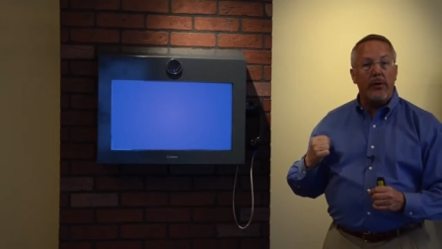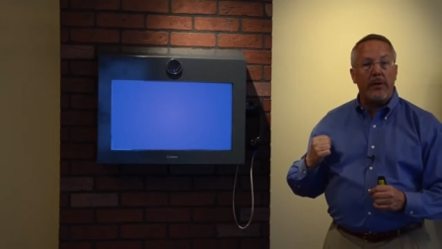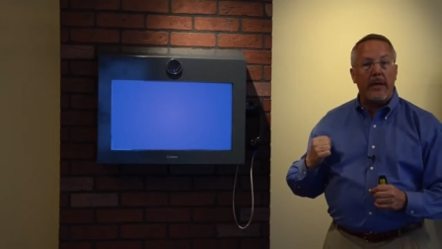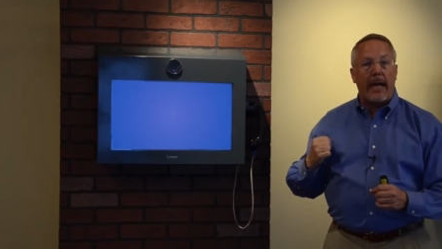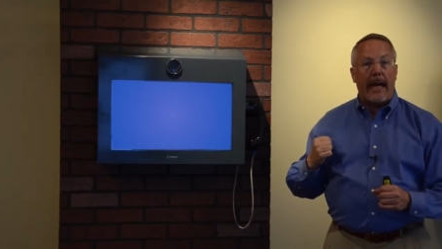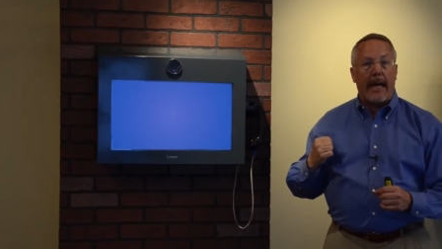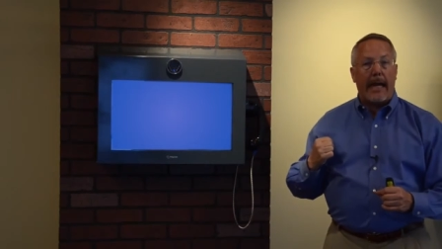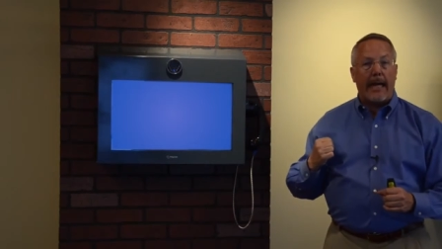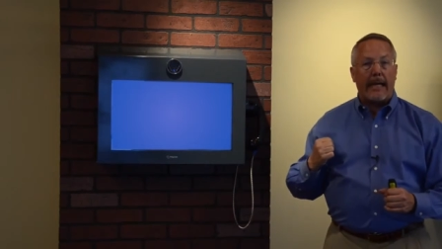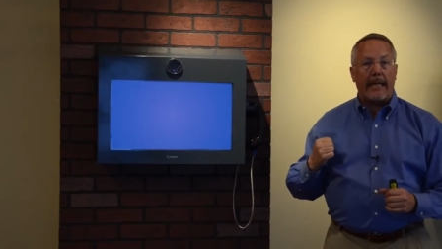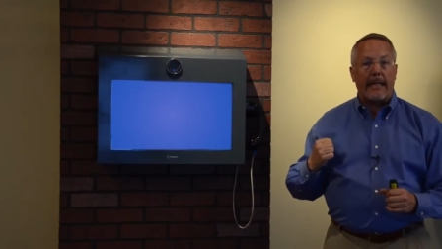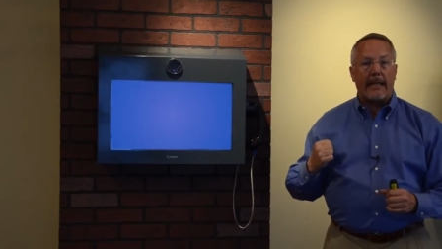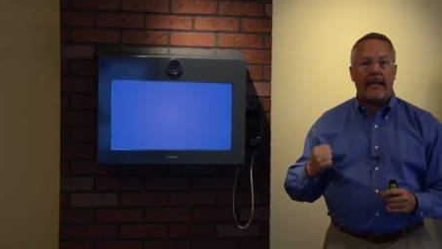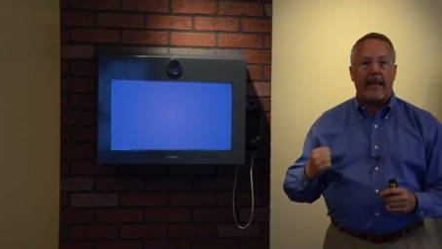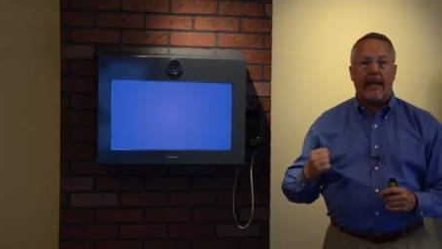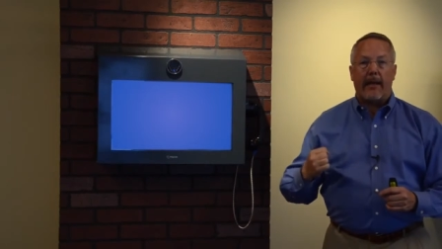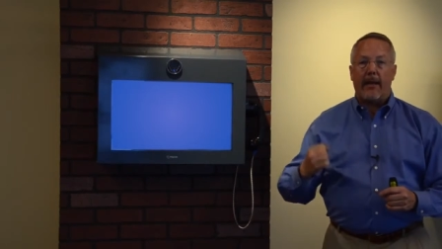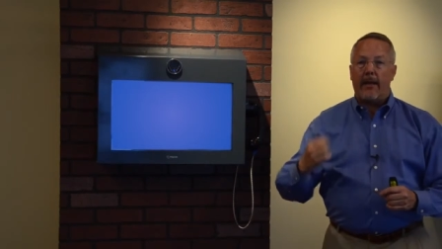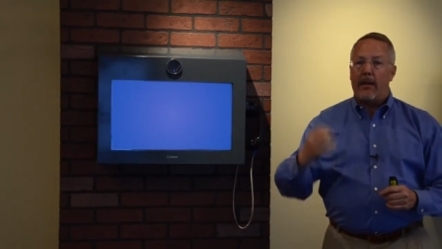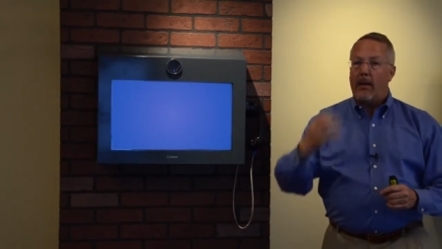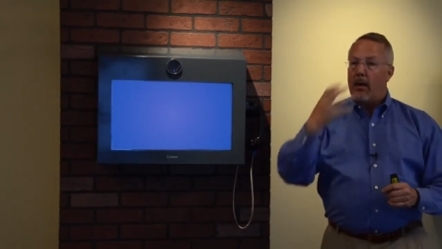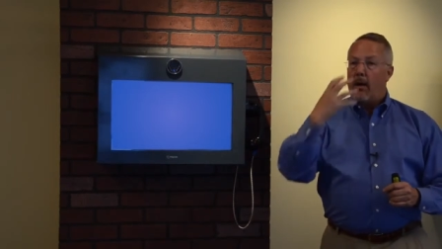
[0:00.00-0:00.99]
a
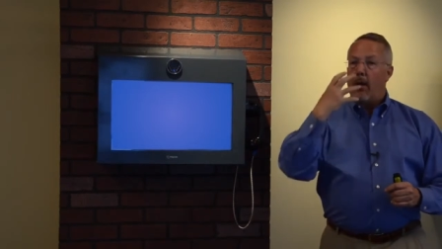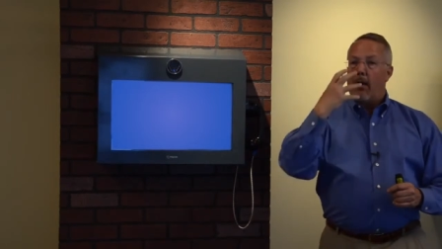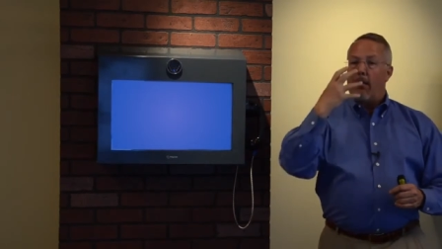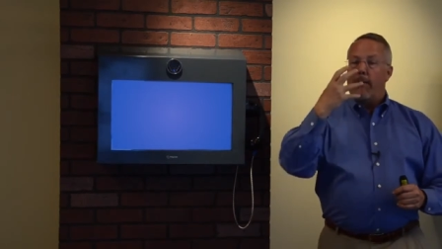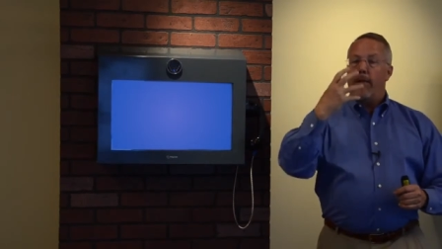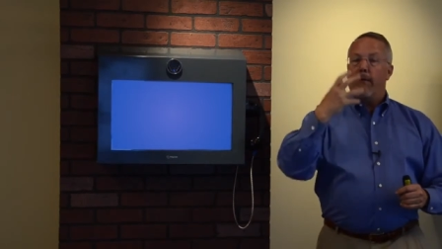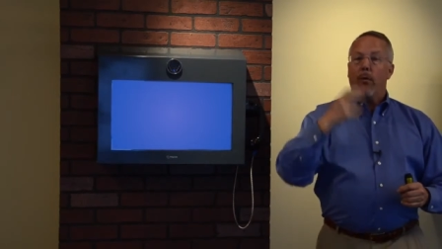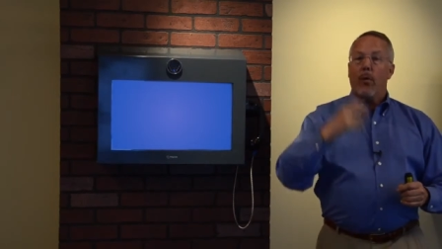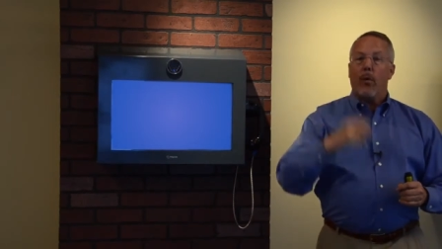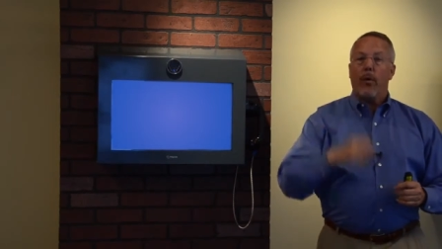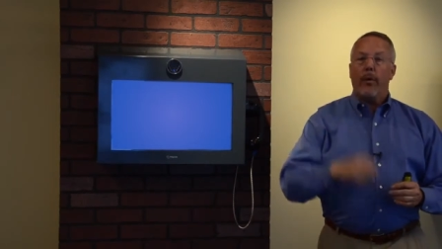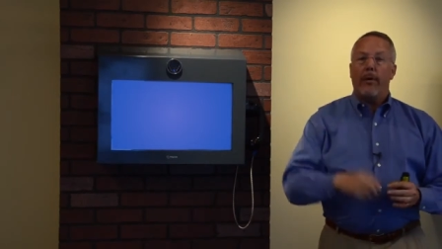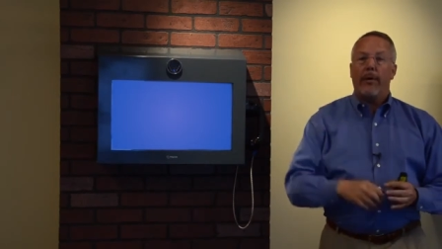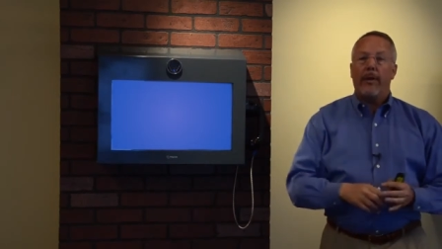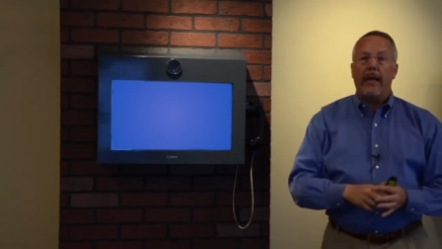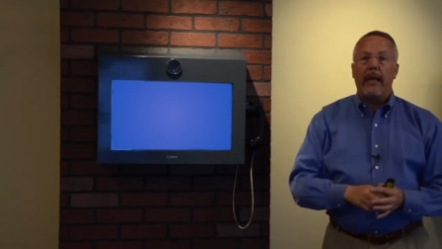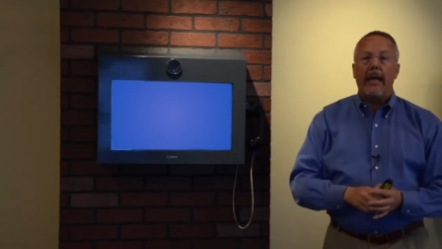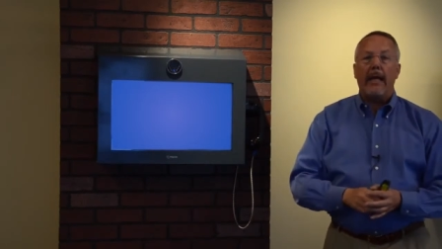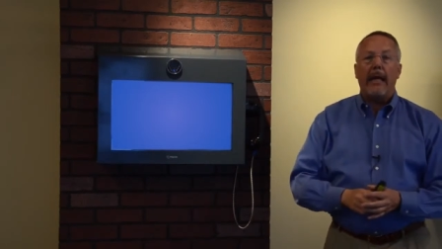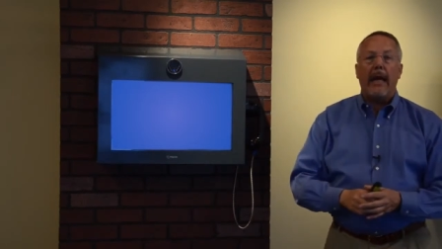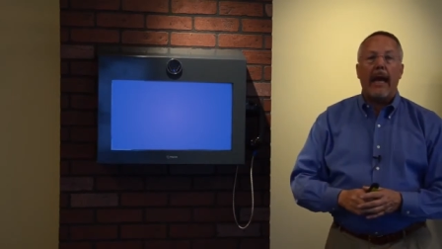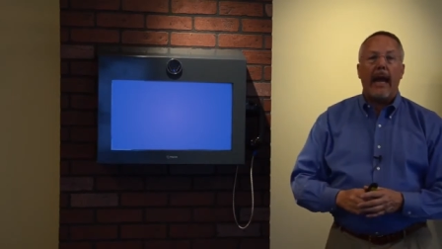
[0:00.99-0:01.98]
handset for
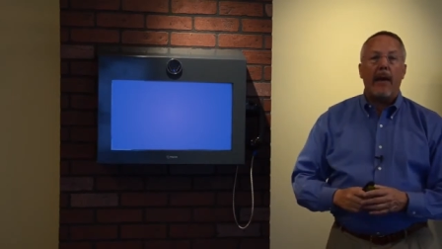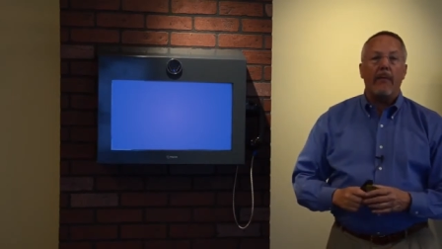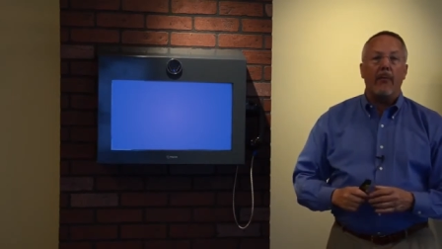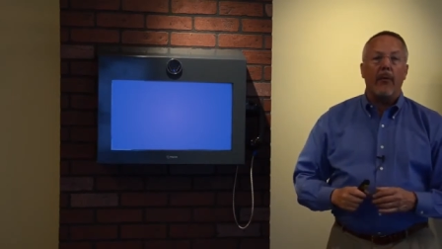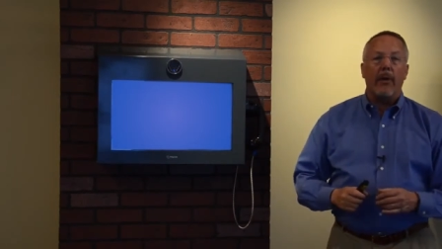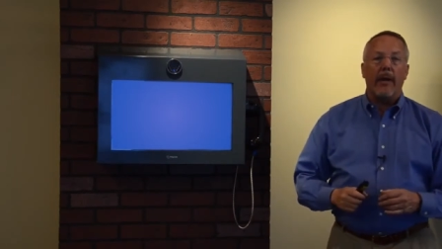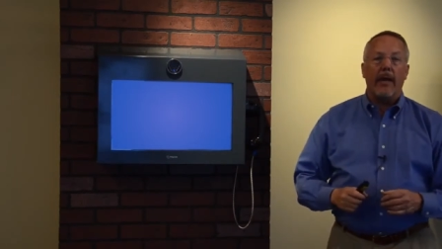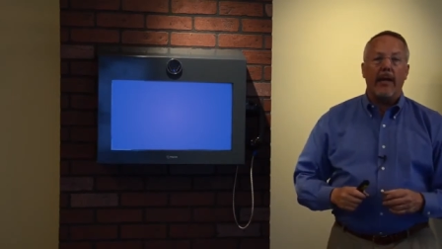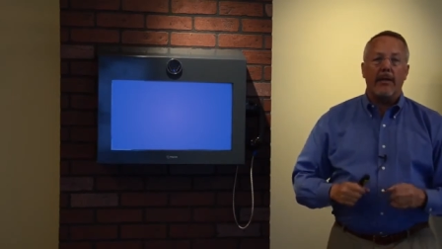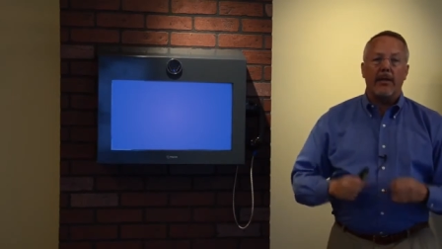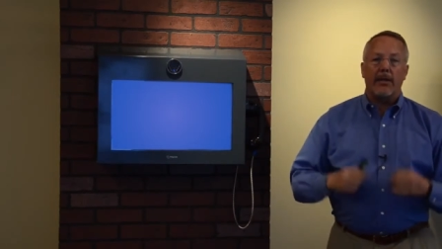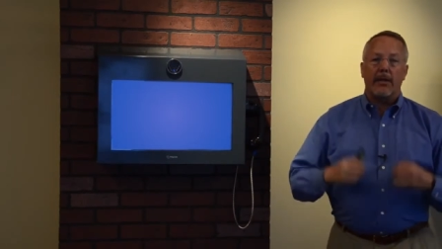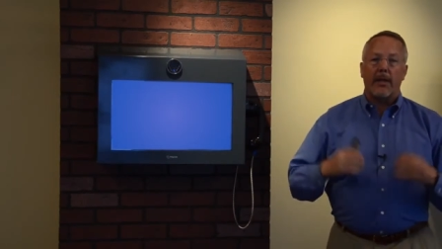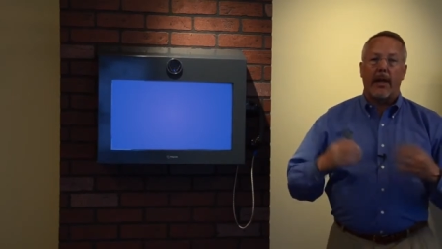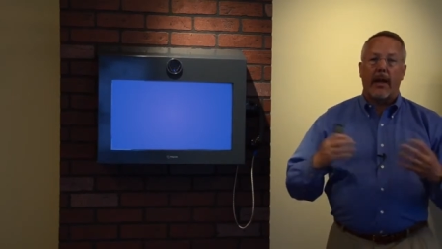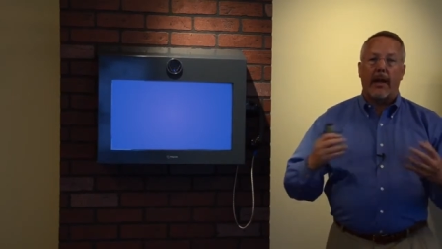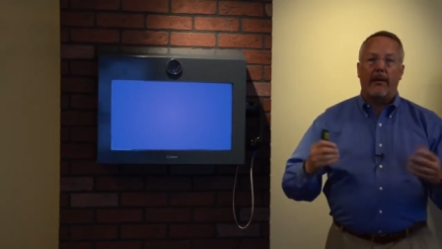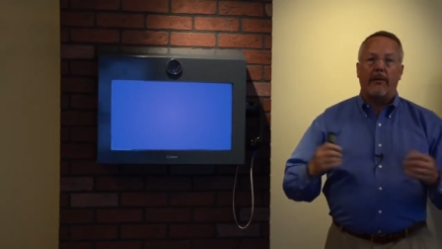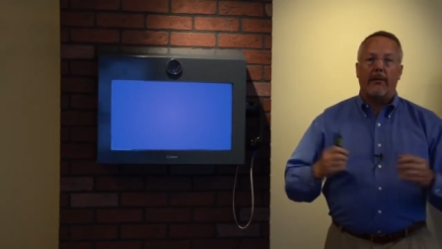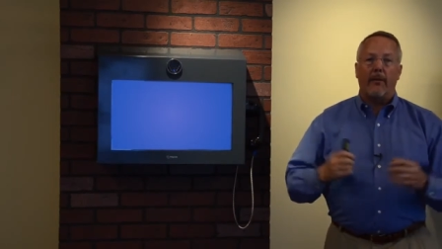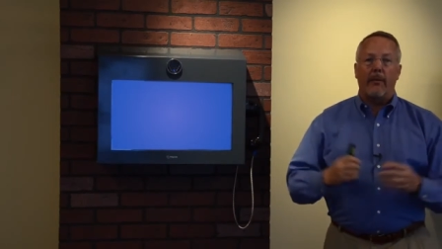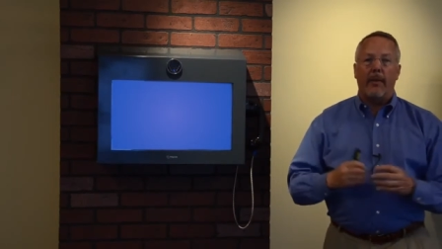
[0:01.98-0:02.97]
the camera inside